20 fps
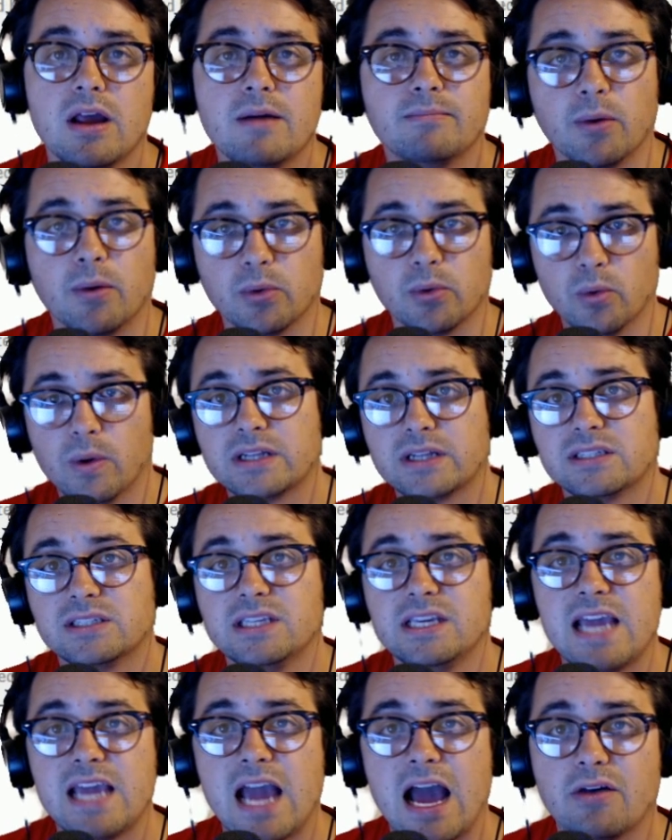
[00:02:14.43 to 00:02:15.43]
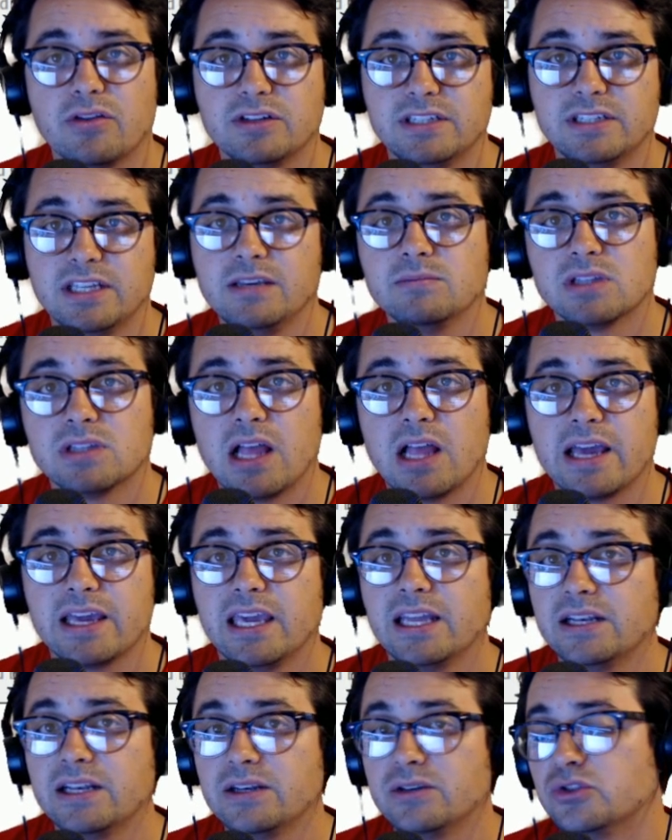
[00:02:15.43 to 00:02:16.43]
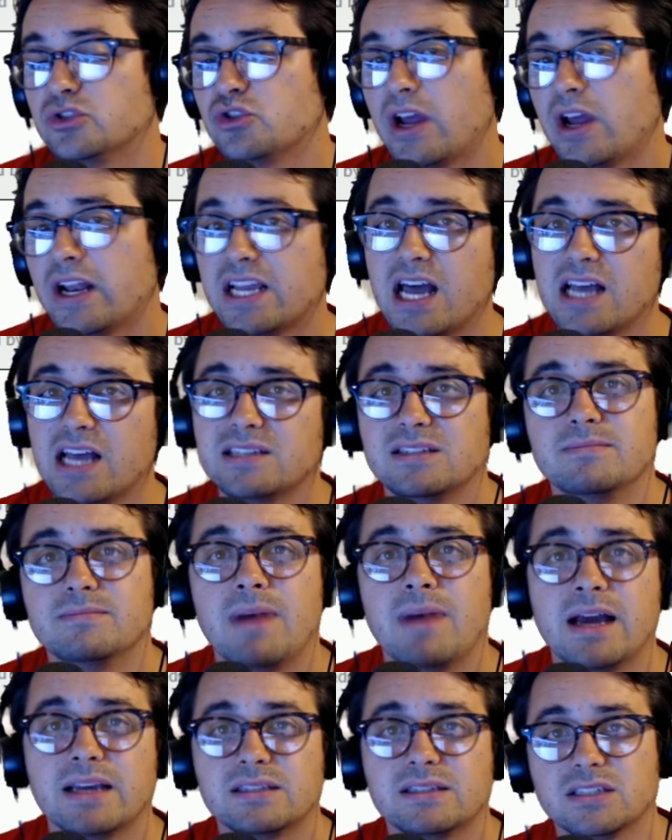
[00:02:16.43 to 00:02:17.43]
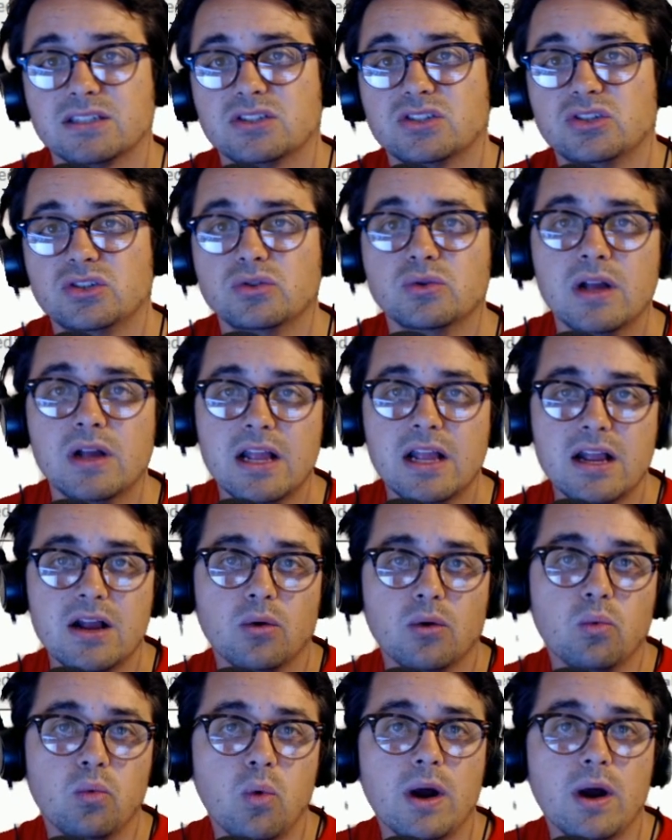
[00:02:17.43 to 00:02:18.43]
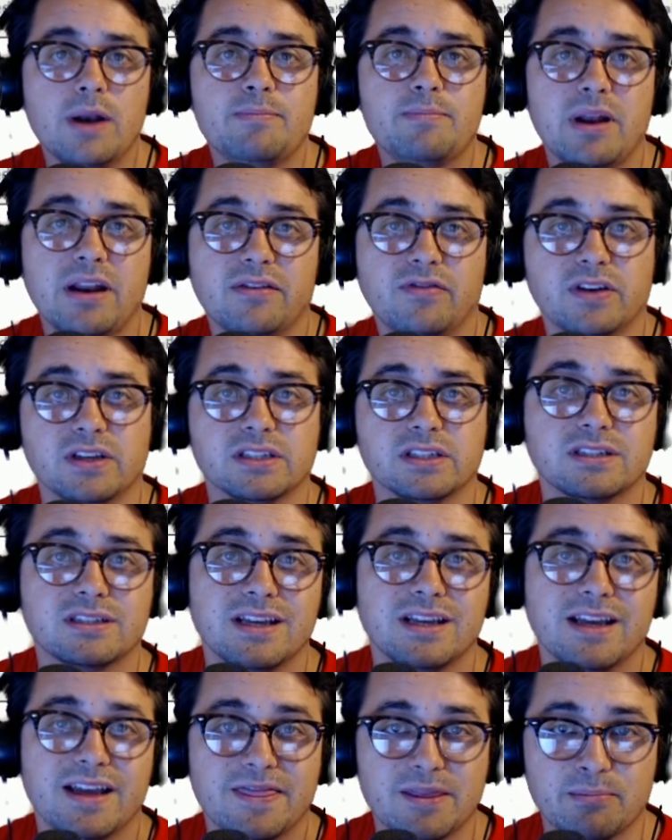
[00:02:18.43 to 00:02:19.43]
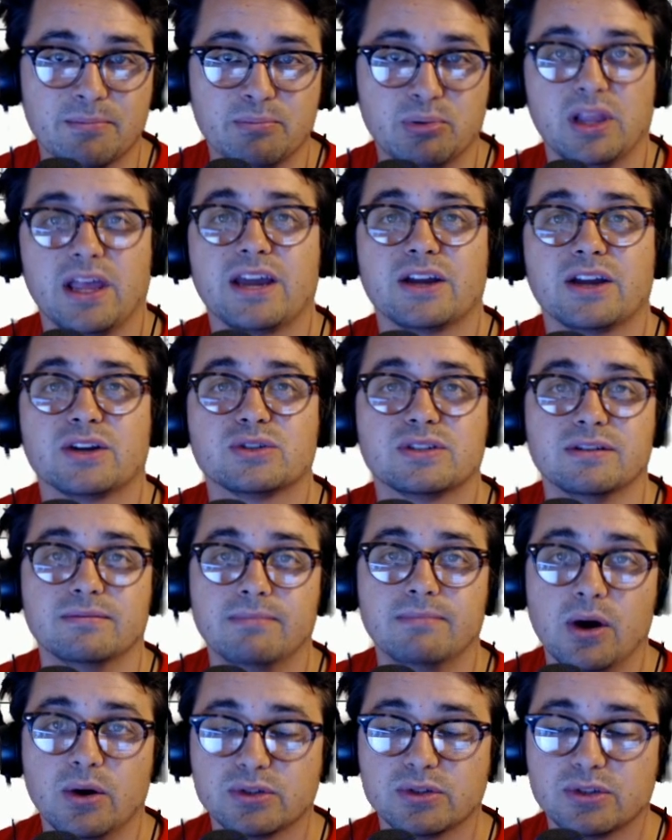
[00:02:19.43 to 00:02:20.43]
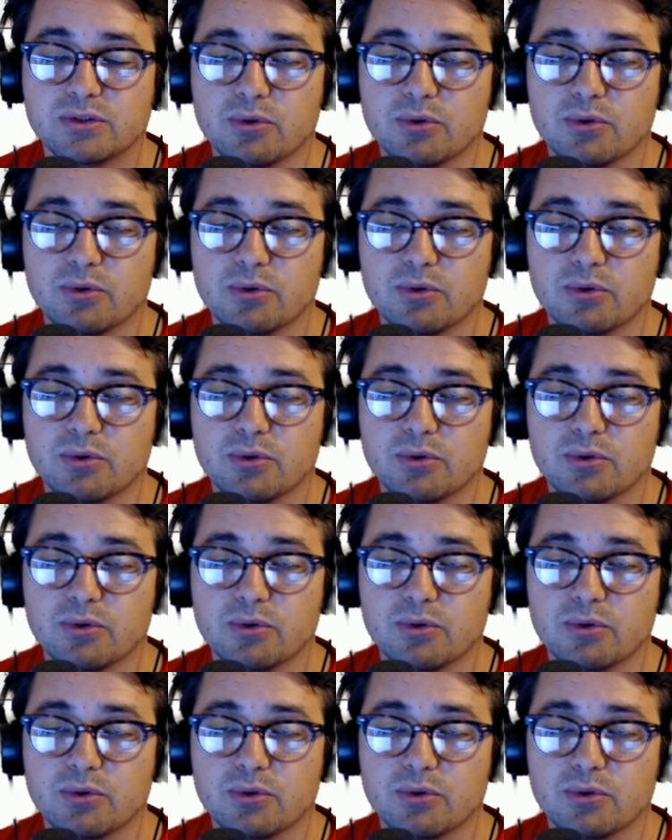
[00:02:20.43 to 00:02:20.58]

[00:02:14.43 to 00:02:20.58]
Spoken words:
but we want to see how the teams like it and try to customize this to what benefits the players the most.